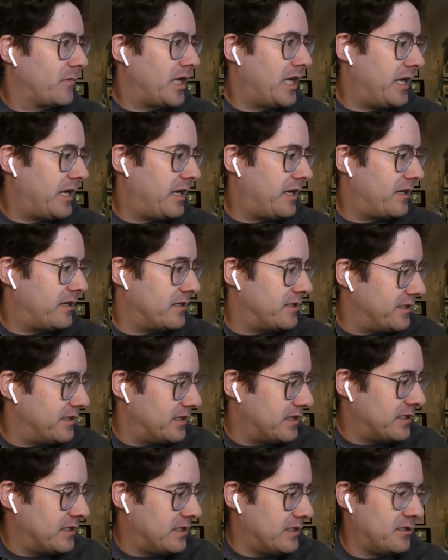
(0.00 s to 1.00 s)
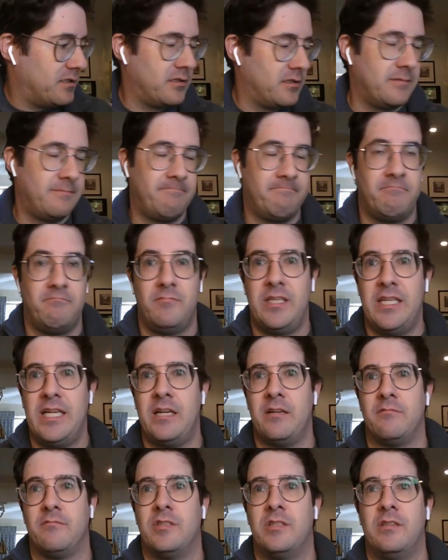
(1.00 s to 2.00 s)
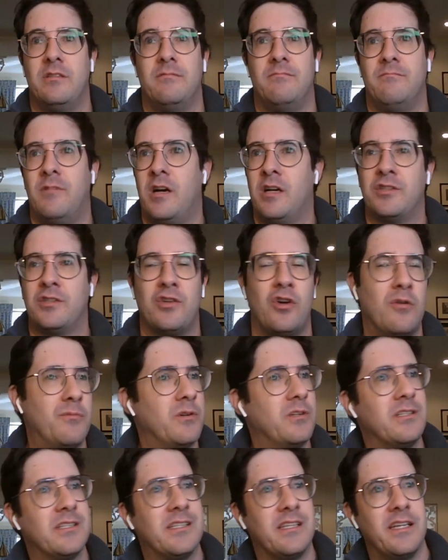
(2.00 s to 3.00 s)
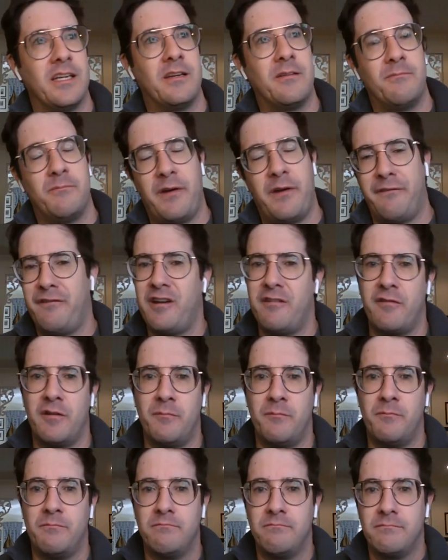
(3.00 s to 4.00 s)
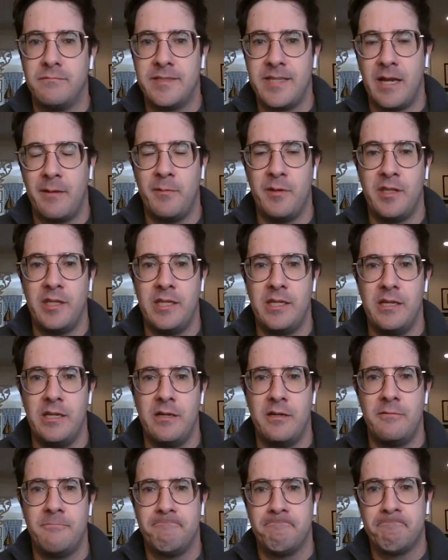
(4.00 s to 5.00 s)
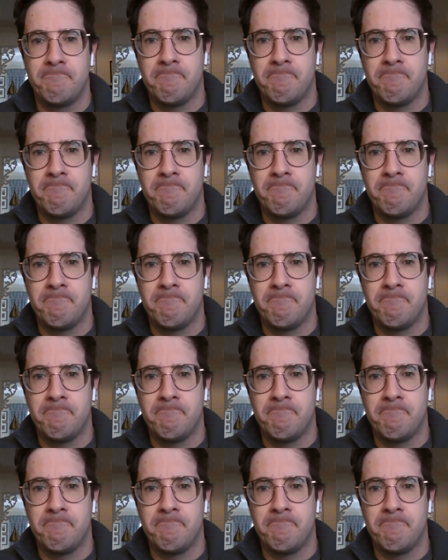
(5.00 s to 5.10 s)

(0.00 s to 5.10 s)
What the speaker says: And yeah, October is like my favorite time of the year